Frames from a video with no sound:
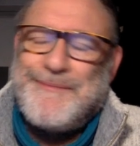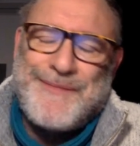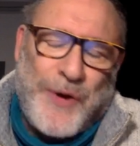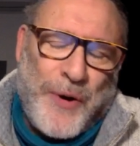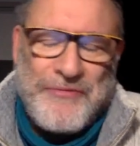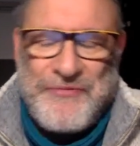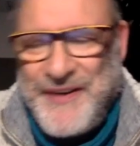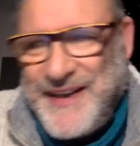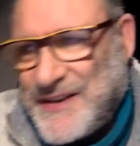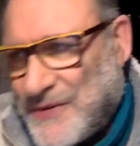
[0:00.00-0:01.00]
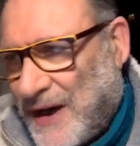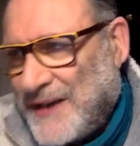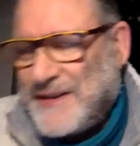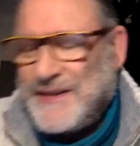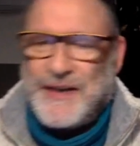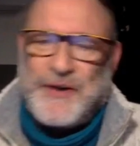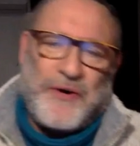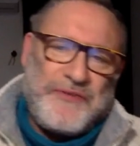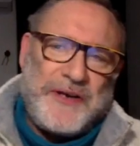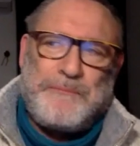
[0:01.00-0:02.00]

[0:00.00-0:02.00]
COVID crisis, the COVID